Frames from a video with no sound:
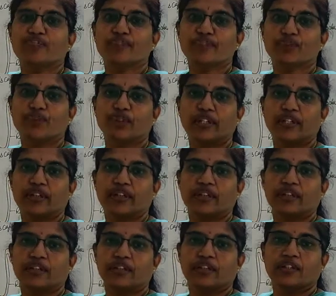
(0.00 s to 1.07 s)
of urine.
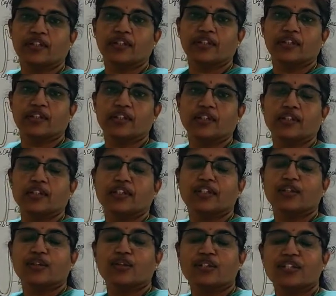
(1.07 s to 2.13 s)
The
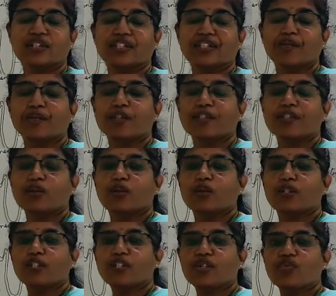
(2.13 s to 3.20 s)
toxic chemical
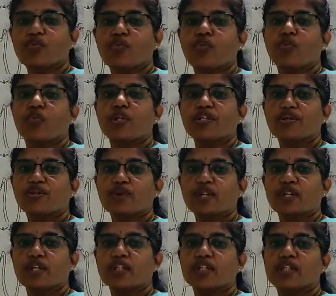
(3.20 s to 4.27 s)
waste which we
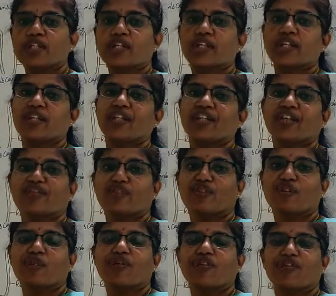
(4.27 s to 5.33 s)
excrete in the
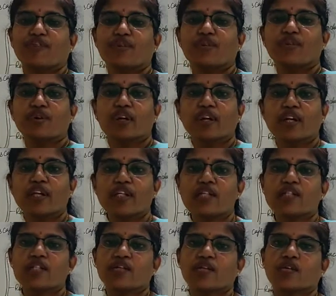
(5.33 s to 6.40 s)
form of urine
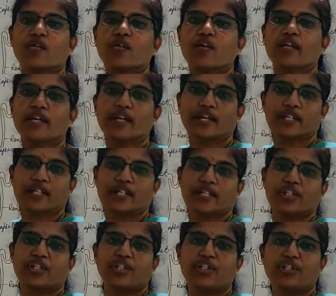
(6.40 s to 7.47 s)
is called
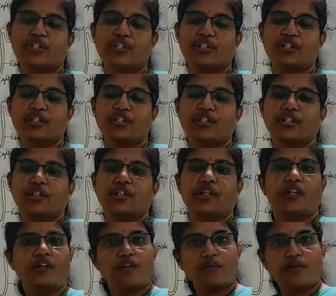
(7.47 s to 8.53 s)
excretion.
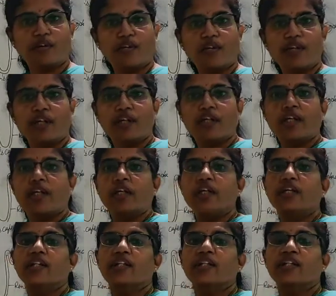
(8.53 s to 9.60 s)
Okay?
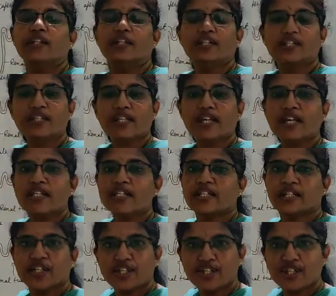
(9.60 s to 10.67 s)
This
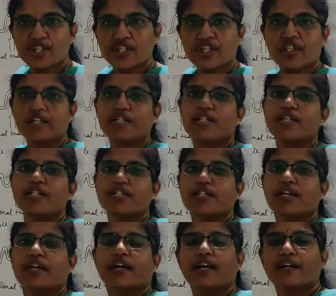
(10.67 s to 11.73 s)
excretion is
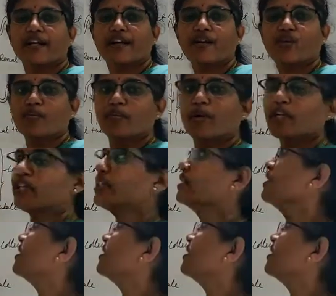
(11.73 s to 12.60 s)
carried out by the